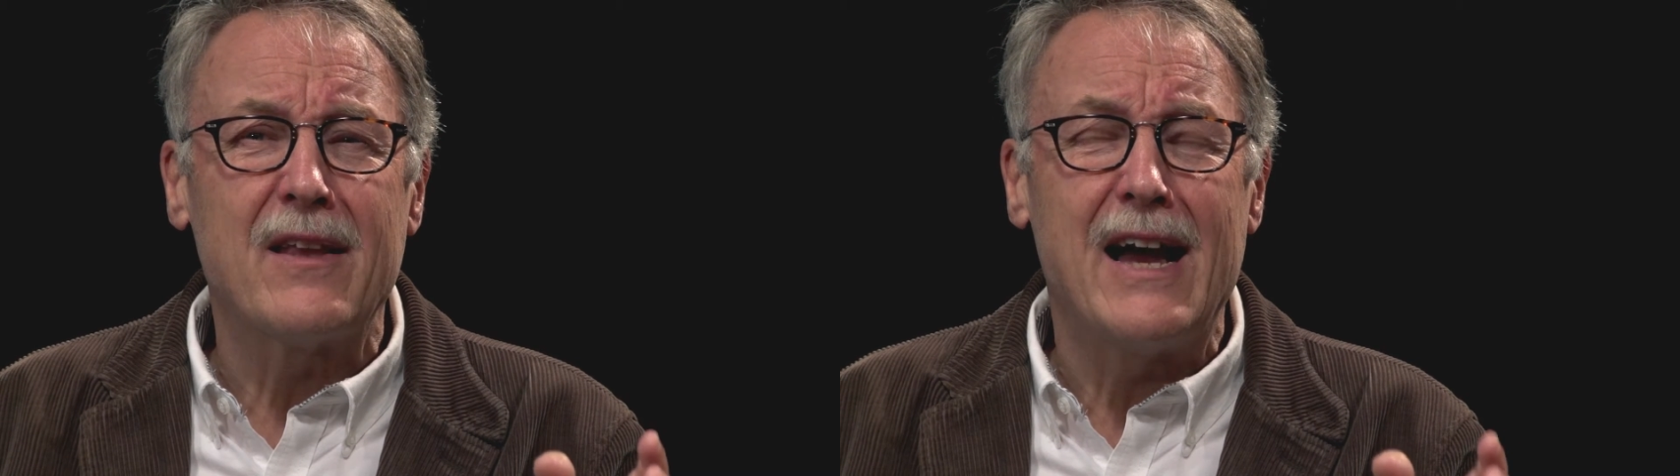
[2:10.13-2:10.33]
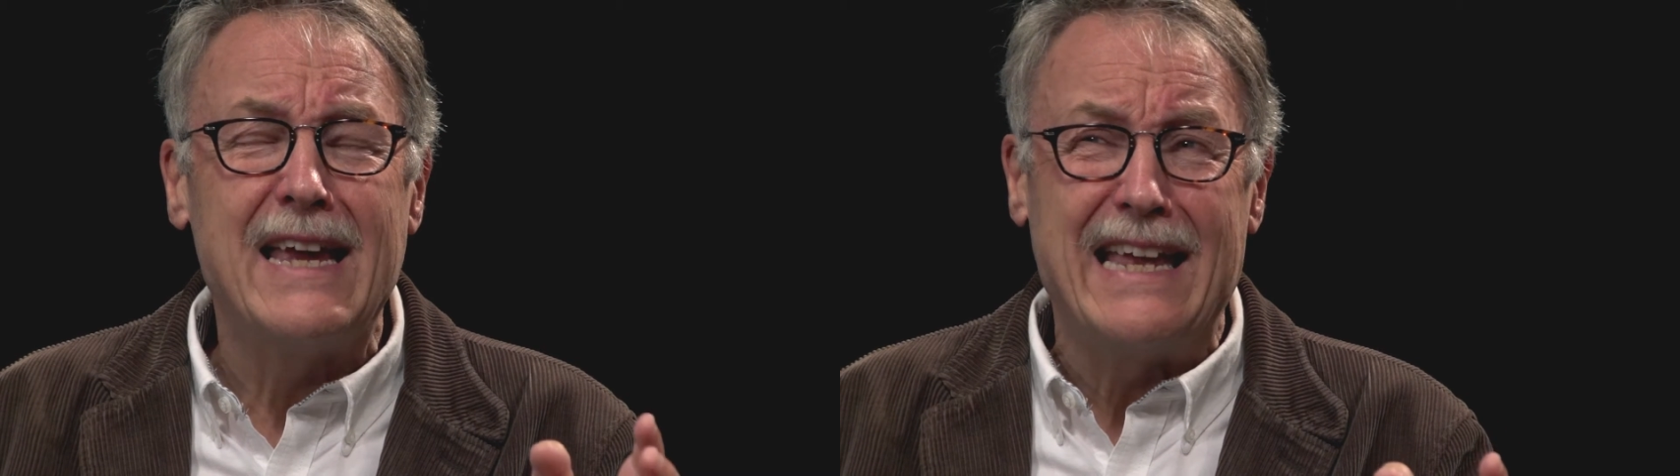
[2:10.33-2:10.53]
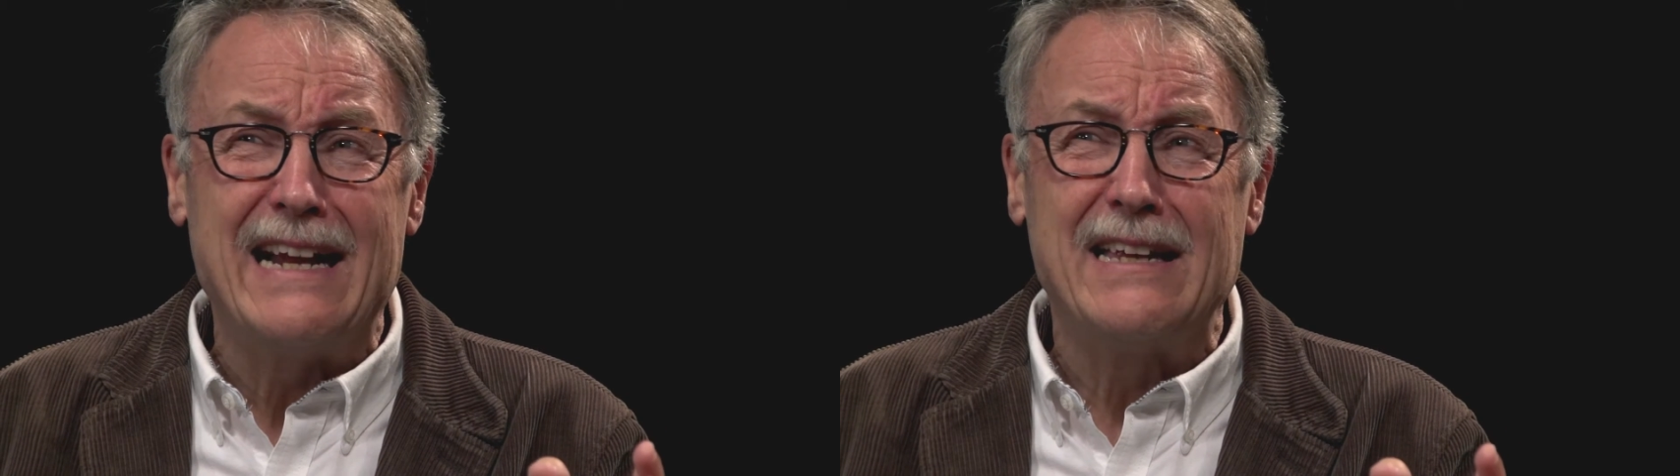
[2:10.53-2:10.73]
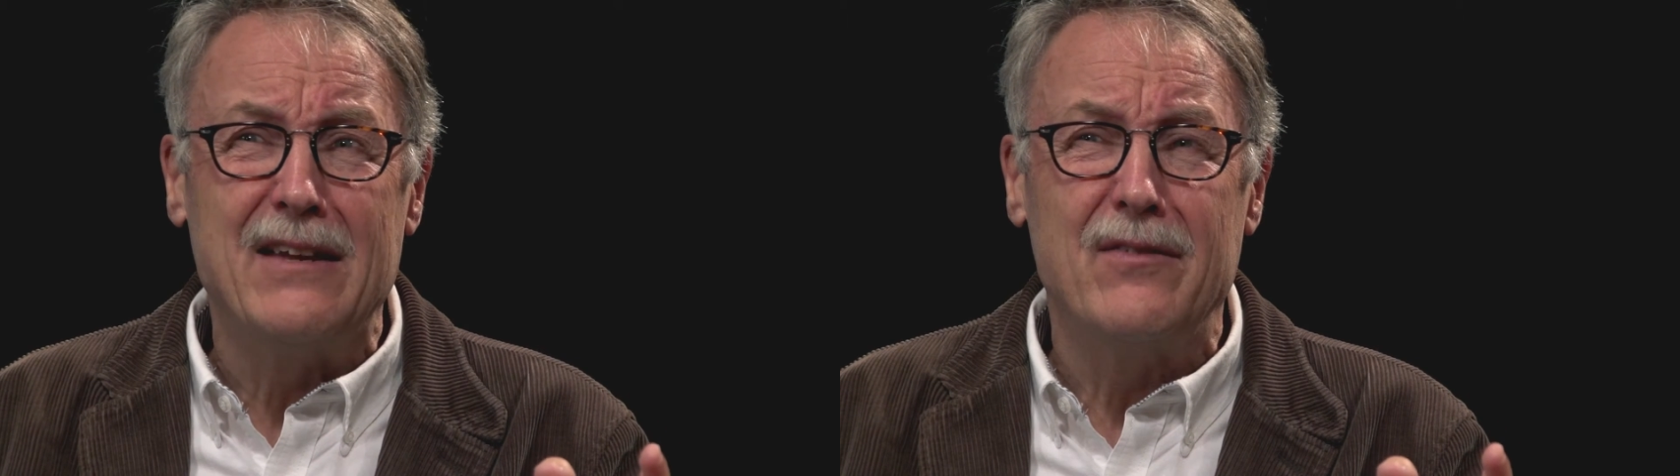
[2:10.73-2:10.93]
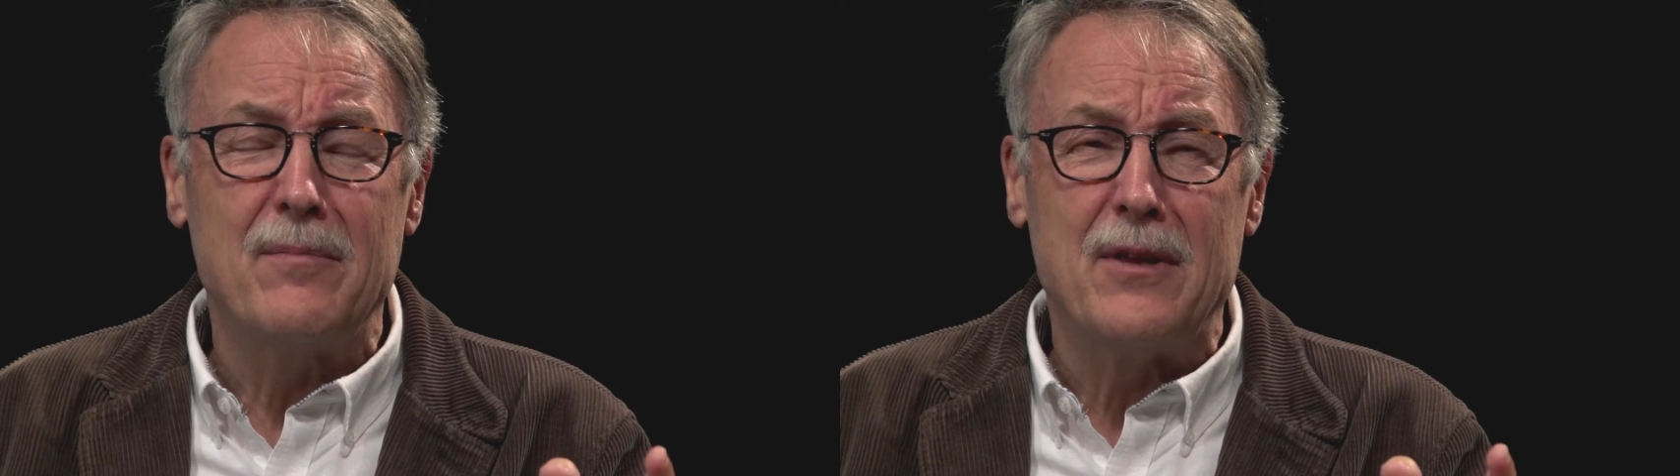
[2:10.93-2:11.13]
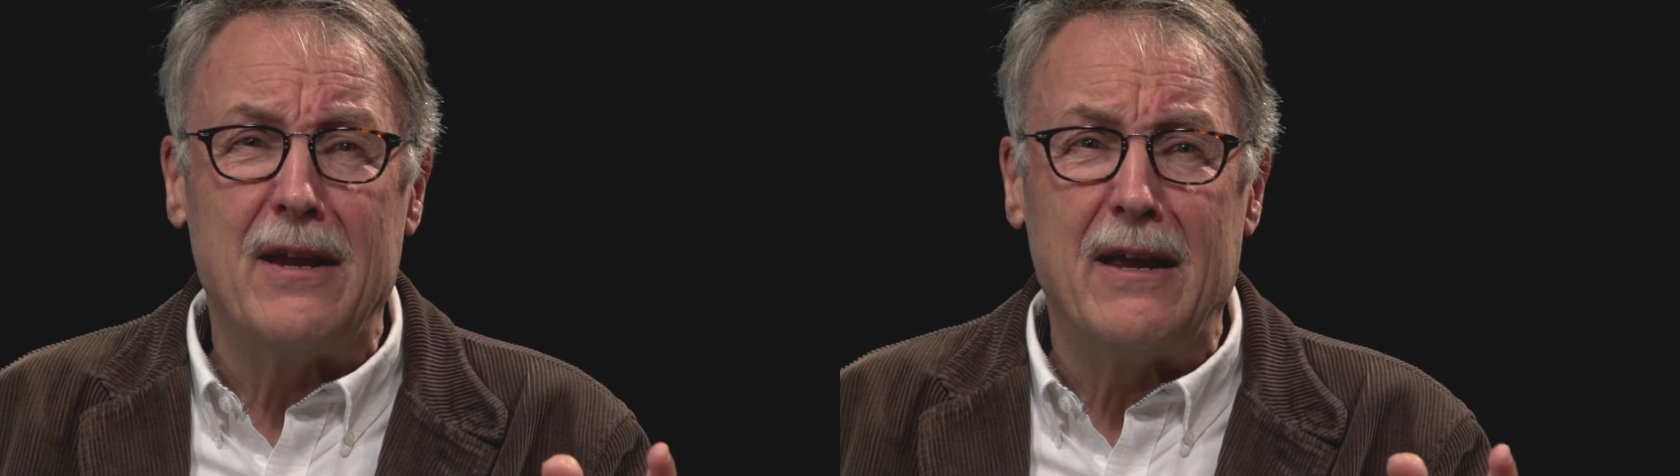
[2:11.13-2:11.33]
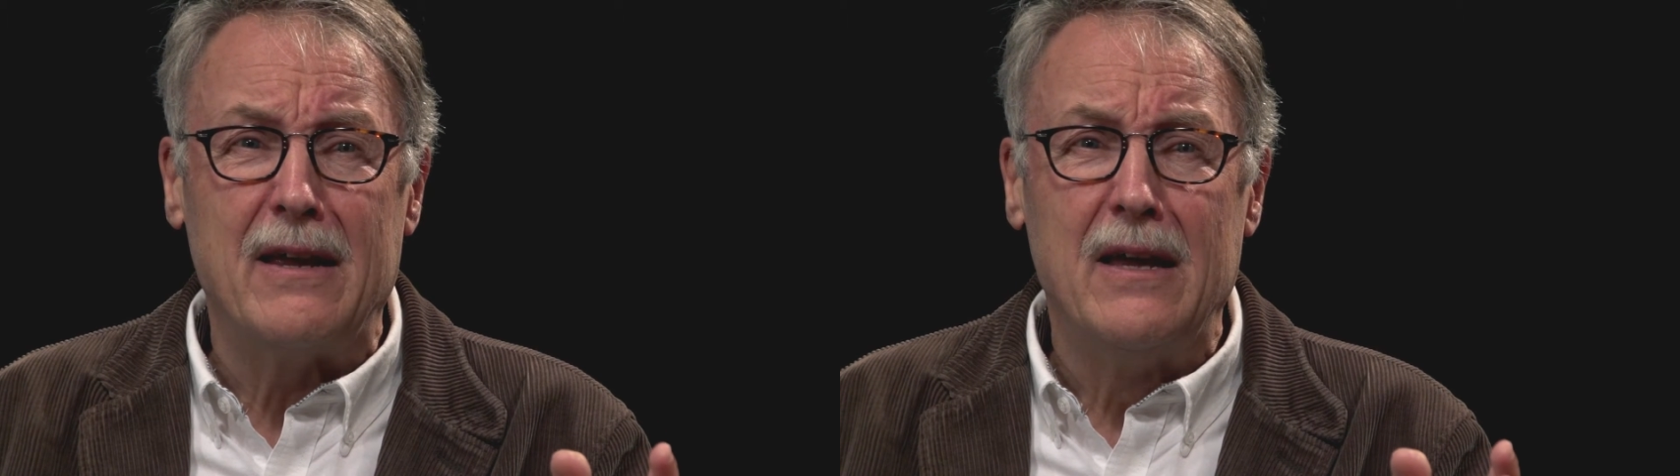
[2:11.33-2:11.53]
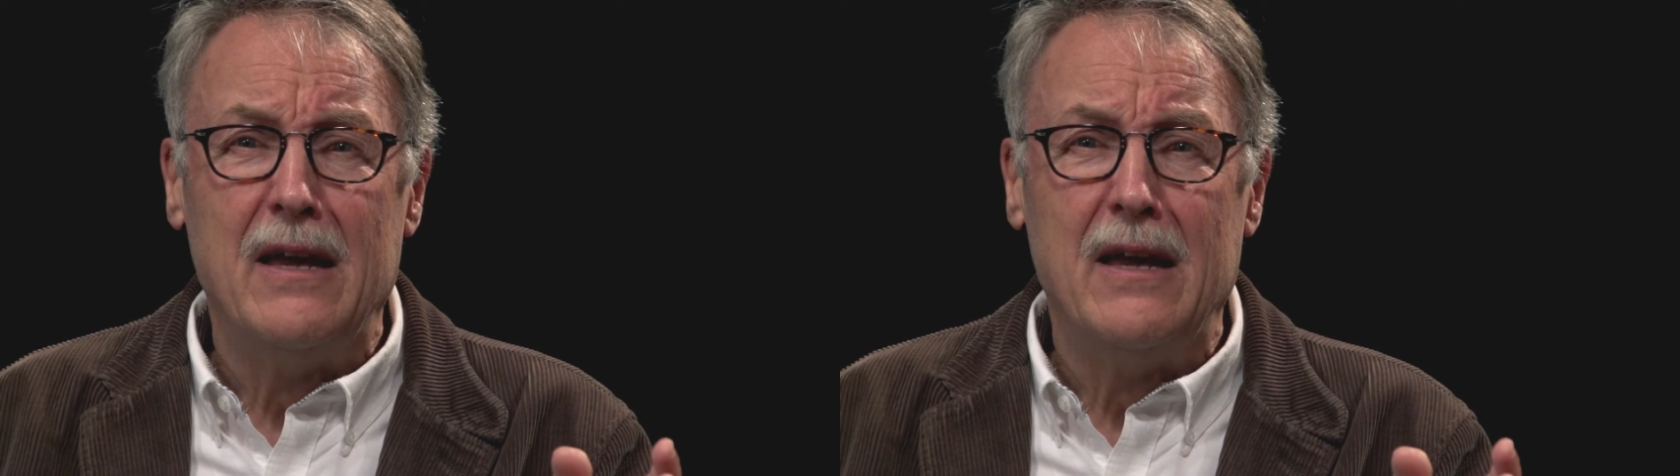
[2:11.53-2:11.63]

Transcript: that I cannot give them today.